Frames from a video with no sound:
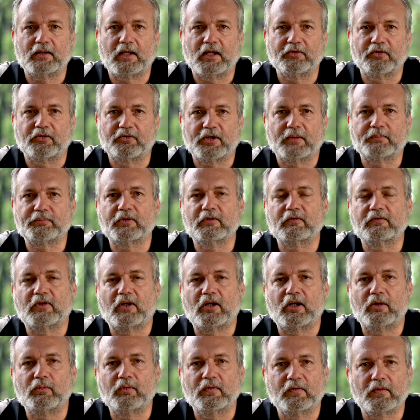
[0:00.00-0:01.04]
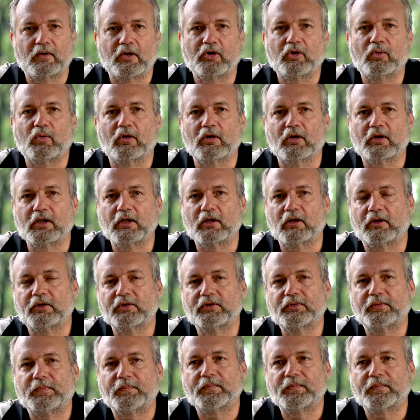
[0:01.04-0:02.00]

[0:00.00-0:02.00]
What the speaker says: as a separate file with no quality loss.